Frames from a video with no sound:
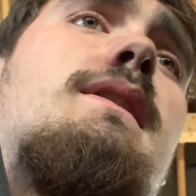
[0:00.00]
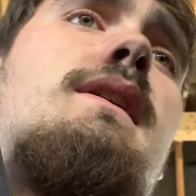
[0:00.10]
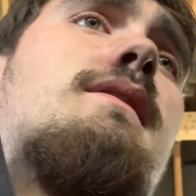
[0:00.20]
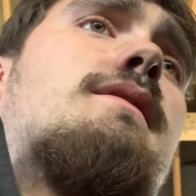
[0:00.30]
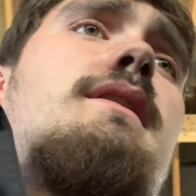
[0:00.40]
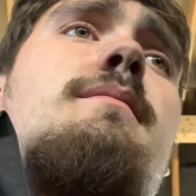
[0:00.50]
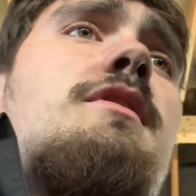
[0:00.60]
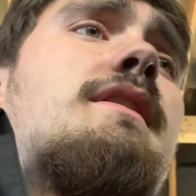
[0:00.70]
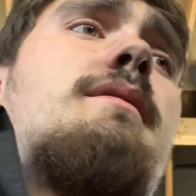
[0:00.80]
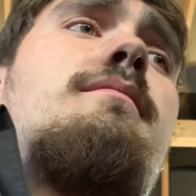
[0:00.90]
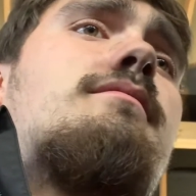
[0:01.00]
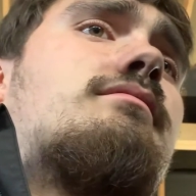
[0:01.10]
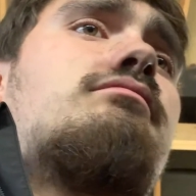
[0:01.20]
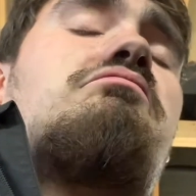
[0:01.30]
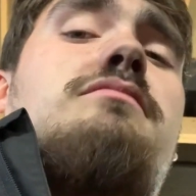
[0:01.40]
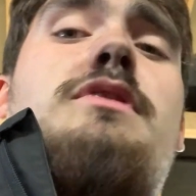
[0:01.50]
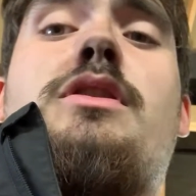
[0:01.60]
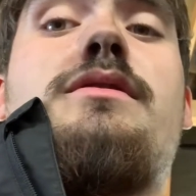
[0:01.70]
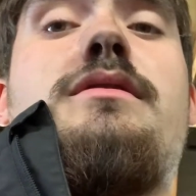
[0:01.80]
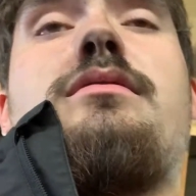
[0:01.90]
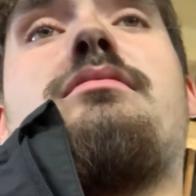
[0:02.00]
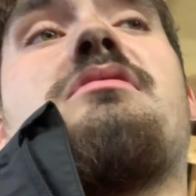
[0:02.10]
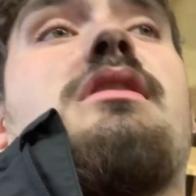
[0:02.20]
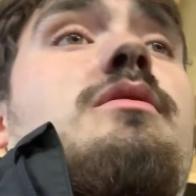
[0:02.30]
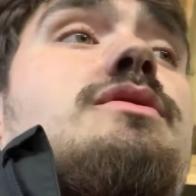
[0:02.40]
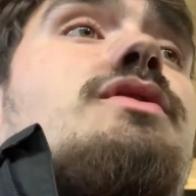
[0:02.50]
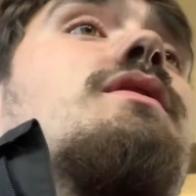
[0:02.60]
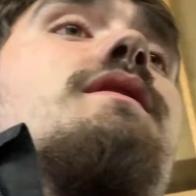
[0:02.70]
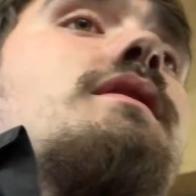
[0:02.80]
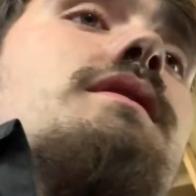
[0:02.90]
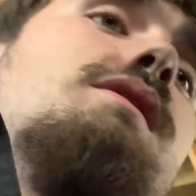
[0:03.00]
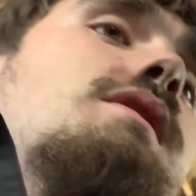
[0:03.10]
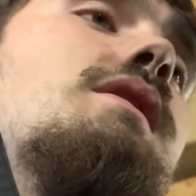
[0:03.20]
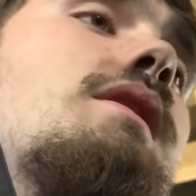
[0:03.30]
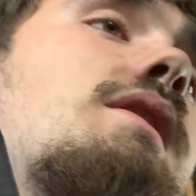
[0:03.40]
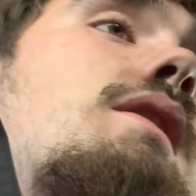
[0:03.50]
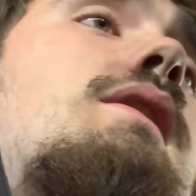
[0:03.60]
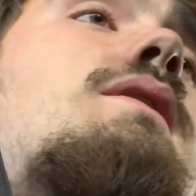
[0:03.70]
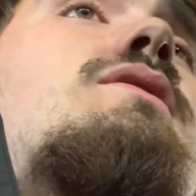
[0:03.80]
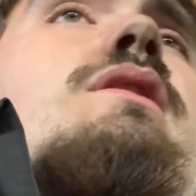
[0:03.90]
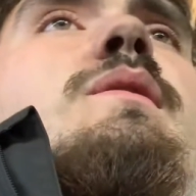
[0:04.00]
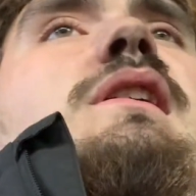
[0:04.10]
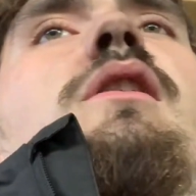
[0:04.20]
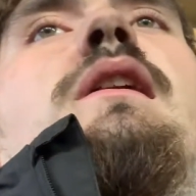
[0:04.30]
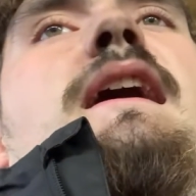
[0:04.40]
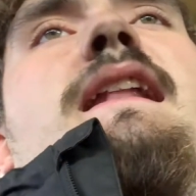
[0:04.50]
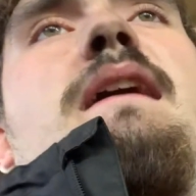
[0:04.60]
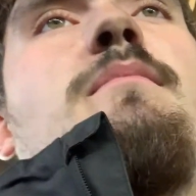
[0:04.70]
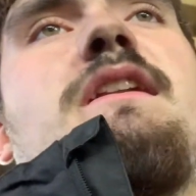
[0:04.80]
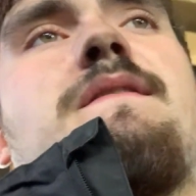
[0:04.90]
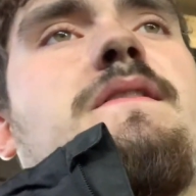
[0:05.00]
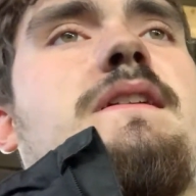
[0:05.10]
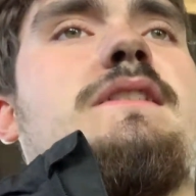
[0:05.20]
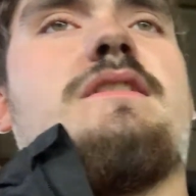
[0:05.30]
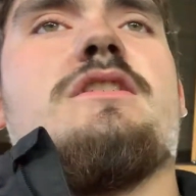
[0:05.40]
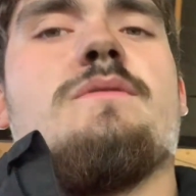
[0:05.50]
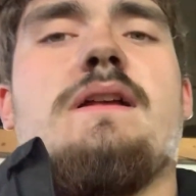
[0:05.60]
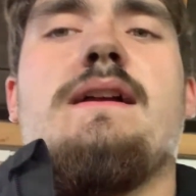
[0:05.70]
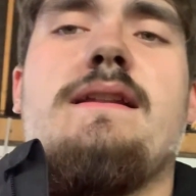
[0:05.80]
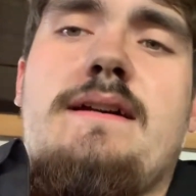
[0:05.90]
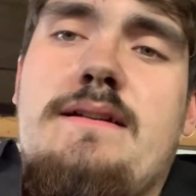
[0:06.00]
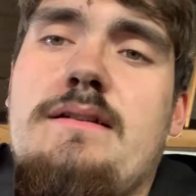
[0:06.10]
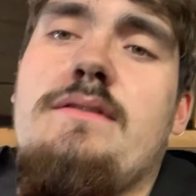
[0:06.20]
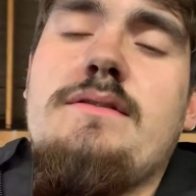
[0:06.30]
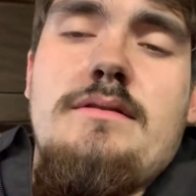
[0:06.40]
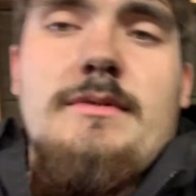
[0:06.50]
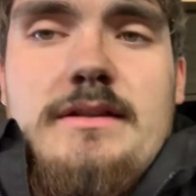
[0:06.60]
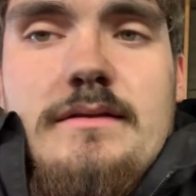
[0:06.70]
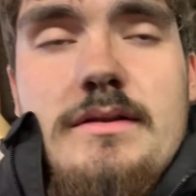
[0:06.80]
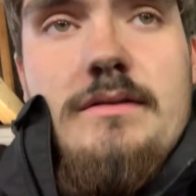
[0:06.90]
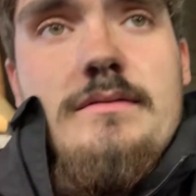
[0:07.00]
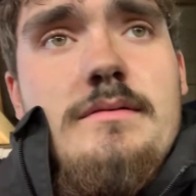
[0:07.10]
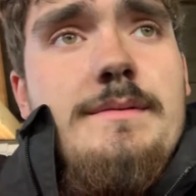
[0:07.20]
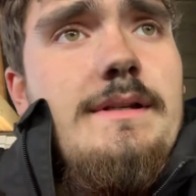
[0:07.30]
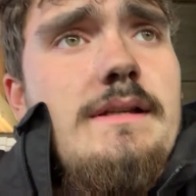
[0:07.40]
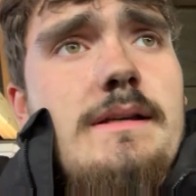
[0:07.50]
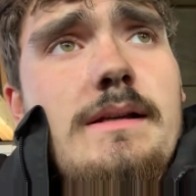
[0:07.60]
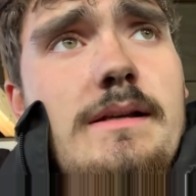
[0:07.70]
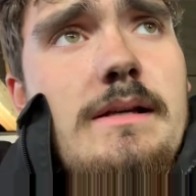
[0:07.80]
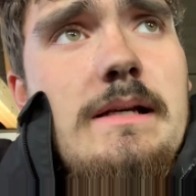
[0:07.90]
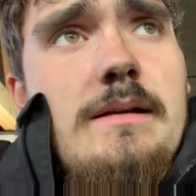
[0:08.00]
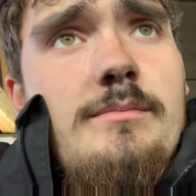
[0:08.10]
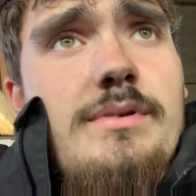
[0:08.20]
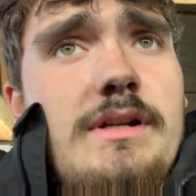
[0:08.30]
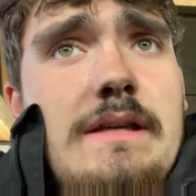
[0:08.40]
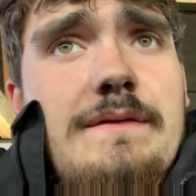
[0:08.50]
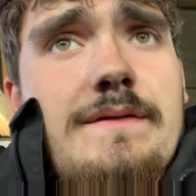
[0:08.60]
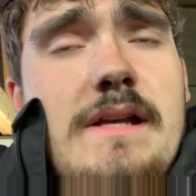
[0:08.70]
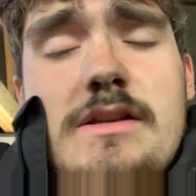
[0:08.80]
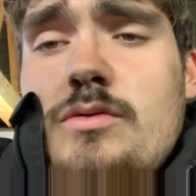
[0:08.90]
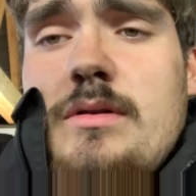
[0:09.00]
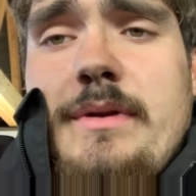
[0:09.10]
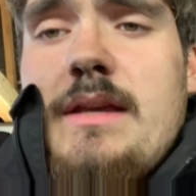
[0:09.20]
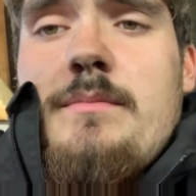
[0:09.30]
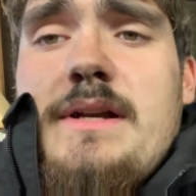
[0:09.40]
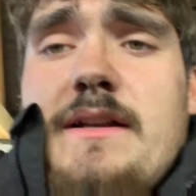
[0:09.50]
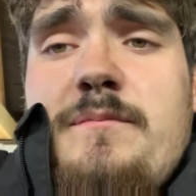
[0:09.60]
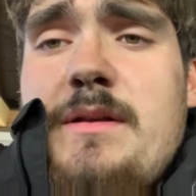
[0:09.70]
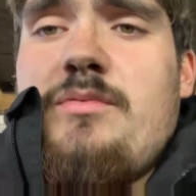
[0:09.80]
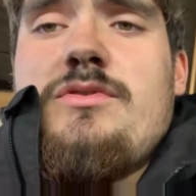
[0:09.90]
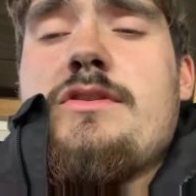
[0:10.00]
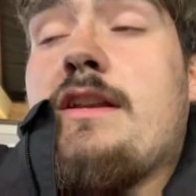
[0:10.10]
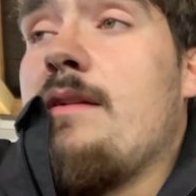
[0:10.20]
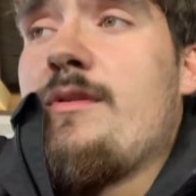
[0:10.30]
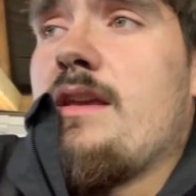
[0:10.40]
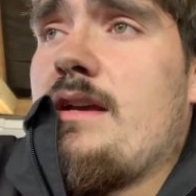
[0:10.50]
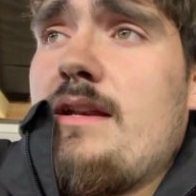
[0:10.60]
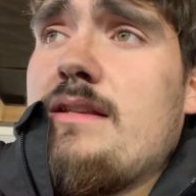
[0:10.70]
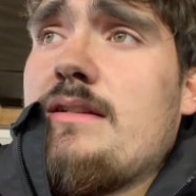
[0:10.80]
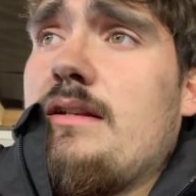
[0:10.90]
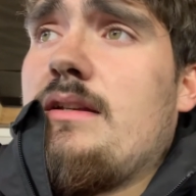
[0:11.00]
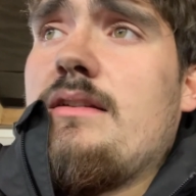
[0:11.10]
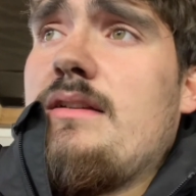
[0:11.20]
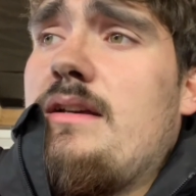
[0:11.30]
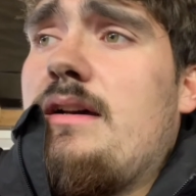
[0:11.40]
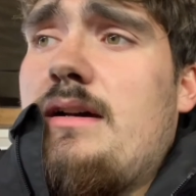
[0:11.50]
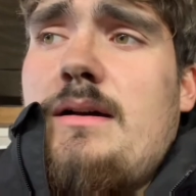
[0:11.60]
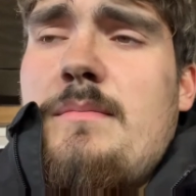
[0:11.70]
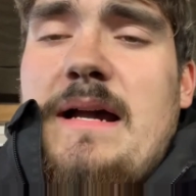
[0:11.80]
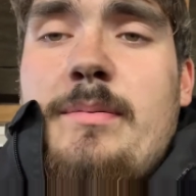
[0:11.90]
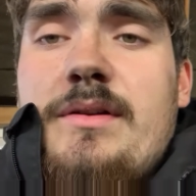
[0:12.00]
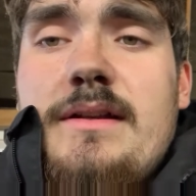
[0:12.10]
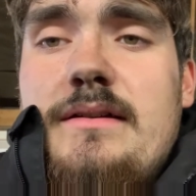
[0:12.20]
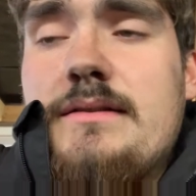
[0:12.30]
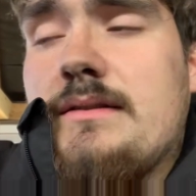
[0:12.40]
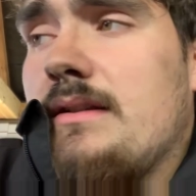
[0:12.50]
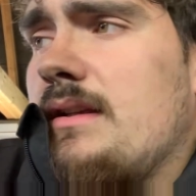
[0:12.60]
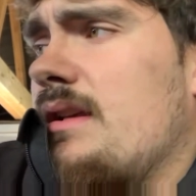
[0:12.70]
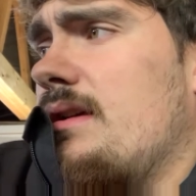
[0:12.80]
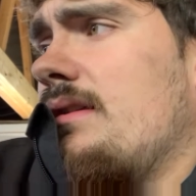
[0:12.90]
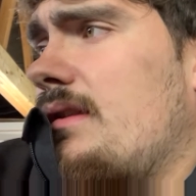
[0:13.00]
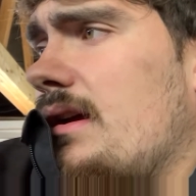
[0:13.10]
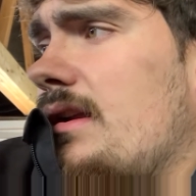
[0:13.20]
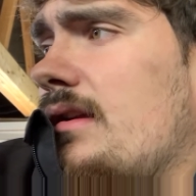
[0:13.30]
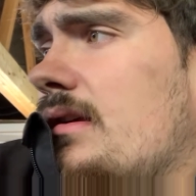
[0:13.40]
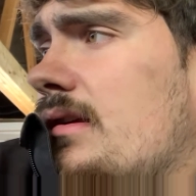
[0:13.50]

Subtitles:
So at the moment I'm lost, I don't know what to do. So I don't want to go laying out money for an ECU and it ain't that, do you know what I mean? So, but if that's all I'm getting back, if people just say to me, yeah, it needs a map on it, then